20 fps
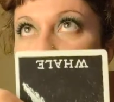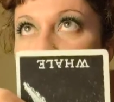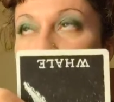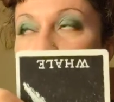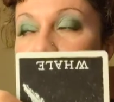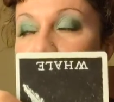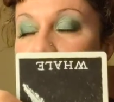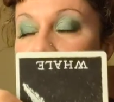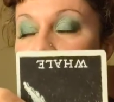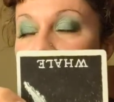
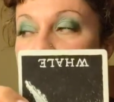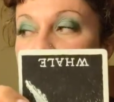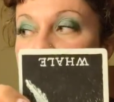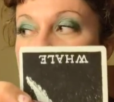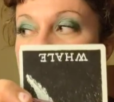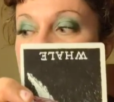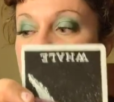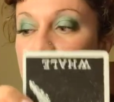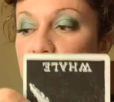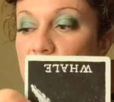that
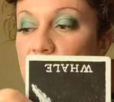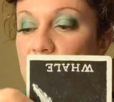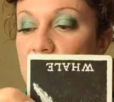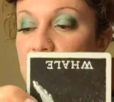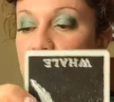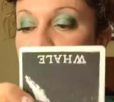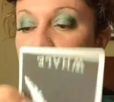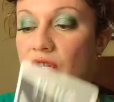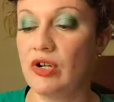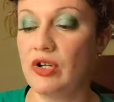you could
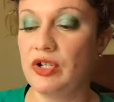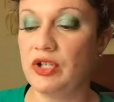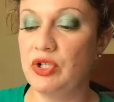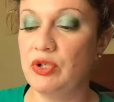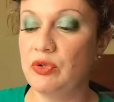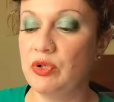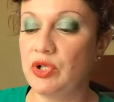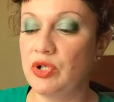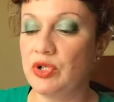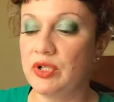you're
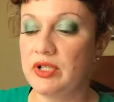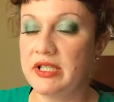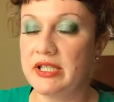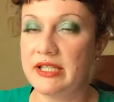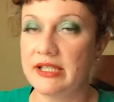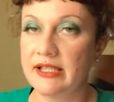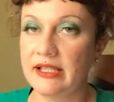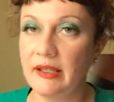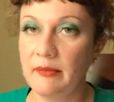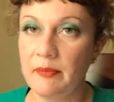you could
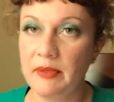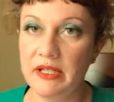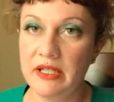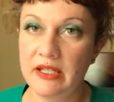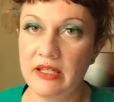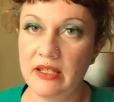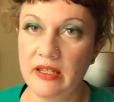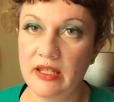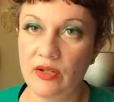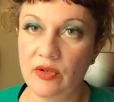slip
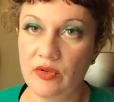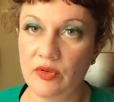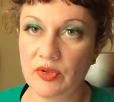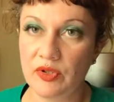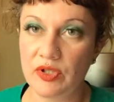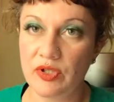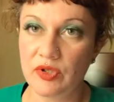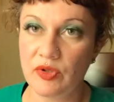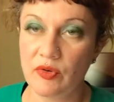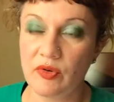into the old
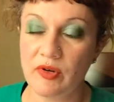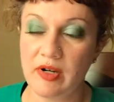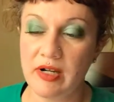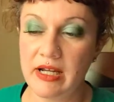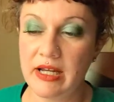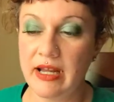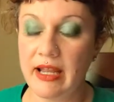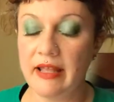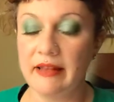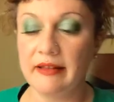
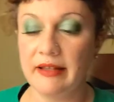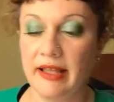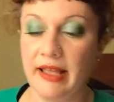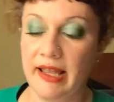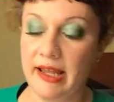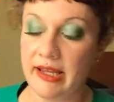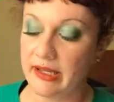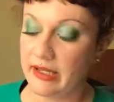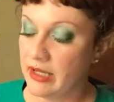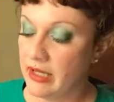story and
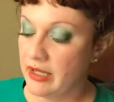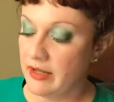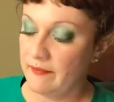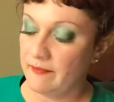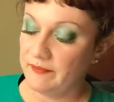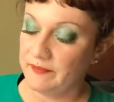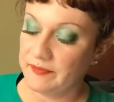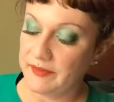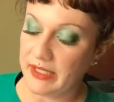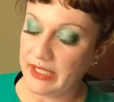like
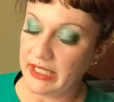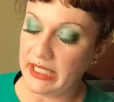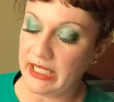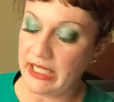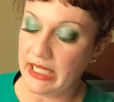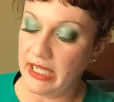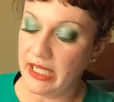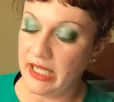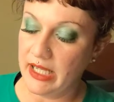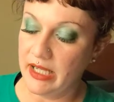
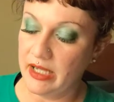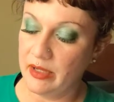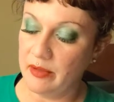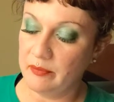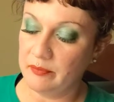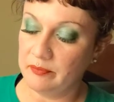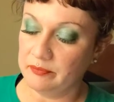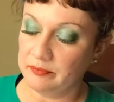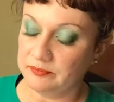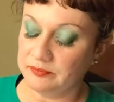
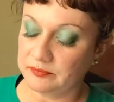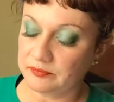um